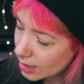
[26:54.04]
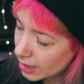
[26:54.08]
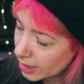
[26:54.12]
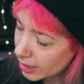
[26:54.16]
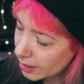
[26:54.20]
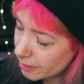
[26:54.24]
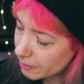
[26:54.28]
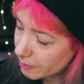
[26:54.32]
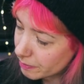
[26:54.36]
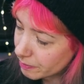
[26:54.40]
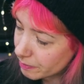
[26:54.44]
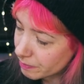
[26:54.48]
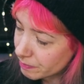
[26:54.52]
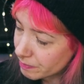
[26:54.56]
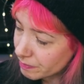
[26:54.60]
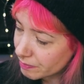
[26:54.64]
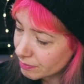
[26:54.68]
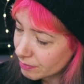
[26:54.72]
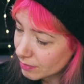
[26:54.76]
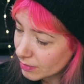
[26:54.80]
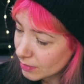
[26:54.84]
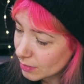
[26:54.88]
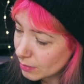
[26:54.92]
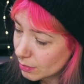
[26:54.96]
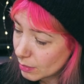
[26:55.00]

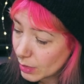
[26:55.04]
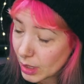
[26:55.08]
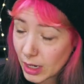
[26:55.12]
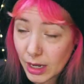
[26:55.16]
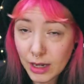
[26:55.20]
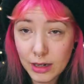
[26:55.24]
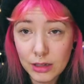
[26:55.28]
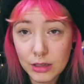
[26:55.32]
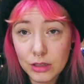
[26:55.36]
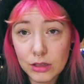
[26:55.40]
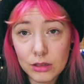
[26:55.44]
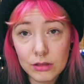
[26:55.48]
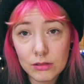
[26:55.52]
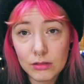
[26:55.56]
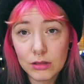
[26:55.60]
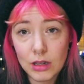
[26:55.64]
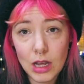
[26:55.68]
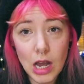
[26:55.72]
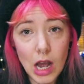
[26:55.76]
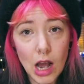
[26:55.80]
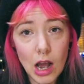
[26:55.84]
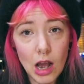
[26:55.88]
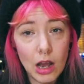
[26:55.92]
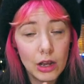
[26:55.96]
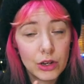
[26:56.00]
and
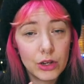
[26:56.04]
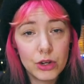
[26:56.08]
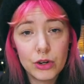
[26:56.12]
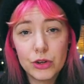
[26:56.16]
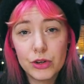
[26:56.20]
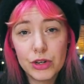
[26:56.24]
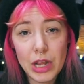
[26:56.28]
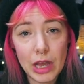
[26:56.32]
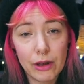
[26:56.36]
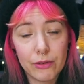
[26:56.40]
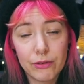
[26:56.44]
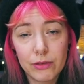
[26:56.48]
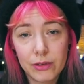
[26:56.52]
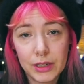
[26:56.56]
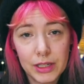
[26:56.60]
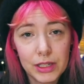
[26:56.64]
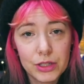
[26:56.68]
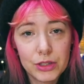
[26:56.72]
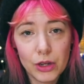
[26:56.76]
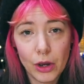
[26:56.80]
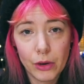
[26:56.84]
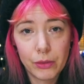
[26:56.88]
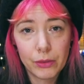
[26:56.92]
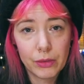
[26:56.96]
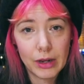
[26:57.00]
you definitely
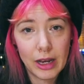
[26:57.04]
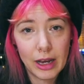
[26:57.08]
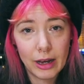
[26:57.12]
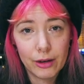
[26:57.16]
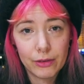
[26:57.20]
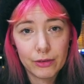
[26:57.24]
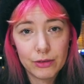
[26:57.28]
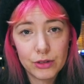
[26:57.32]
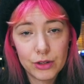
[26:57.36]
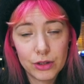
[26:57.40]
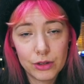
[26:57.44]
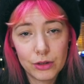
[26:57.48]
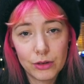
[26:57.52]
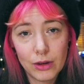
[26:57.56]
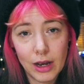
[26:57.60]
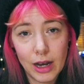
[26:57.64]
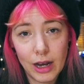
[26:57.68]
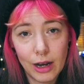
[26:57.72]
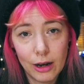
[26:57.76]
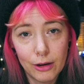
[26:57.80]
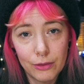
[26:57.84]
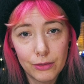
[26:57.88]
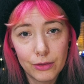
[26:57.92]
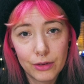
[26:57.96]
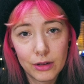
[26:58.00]
don't have to
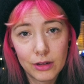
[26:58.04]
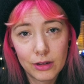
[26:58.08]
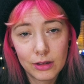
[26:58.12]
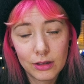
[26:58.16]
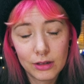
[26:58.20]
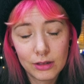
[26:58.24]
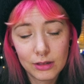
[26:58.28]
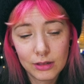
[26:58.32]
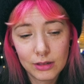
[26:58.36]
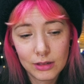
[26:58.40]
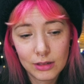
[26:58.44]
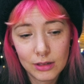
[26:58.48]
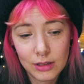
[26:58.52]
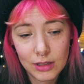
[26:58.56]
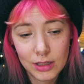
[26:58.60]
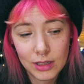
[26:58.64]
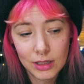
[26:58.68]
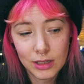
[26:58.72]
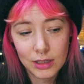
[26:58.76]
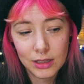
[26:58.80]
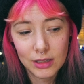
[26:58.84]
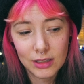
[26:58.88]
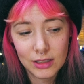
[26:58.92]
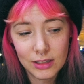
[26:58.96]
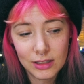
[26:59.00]
have
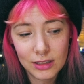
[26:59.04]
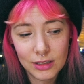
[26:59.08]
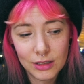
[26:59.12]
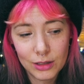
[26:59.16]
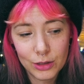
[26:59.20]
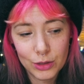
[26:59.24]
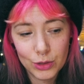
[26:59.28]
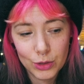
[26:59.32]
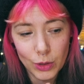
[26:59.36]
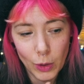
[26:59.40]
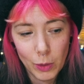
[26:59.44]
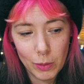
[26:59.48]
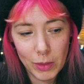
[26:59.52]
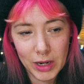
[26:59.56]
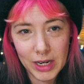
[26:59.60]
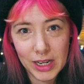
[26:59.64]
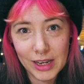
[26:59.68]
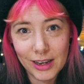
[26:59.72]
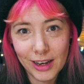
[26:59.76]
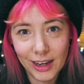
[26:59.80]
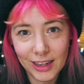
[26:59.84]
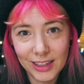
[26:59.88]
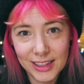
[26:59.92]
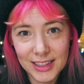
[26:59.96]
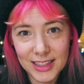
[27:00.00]
so many
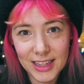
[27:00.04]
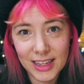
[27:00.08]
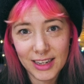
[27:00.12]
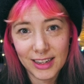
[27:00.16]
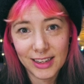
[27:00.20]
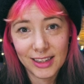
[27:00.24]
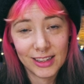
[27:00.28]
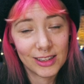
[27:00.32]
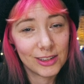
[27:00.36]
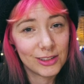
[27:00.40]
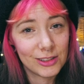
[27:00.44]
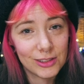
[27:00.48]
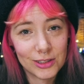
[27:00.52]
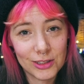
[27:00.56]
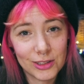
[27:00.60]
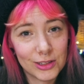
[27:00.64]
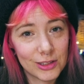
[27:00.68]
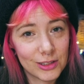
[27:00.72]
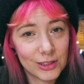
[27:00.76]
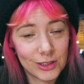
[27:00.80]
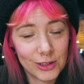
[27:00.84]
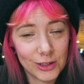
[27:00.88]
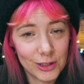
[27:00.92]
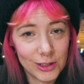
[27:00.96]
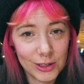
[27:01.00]
colours in it.
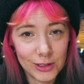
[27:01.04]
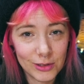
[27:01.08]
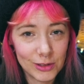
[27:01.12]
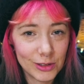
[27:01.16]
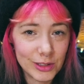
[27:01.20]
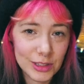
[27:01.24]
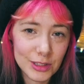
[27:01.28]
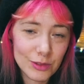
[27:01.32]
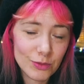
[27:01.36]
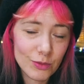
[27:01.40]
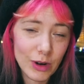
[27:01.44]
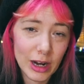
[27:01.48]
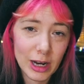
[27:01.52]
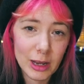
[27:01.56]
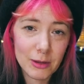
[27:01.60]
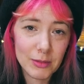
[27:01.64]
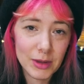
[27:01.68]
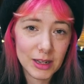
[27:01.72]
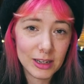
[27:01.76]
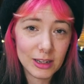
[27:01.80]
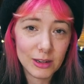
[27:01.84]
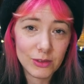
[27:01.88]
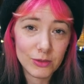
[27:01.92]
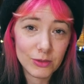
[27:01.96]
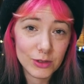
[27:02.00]
It's
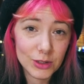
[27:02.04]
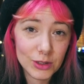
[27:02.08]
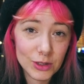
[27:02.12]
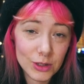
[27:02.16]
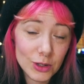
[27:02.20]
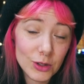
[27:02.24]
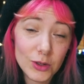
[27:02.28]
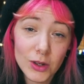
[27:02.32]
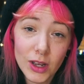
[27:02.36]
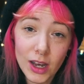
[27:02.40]
recommended for two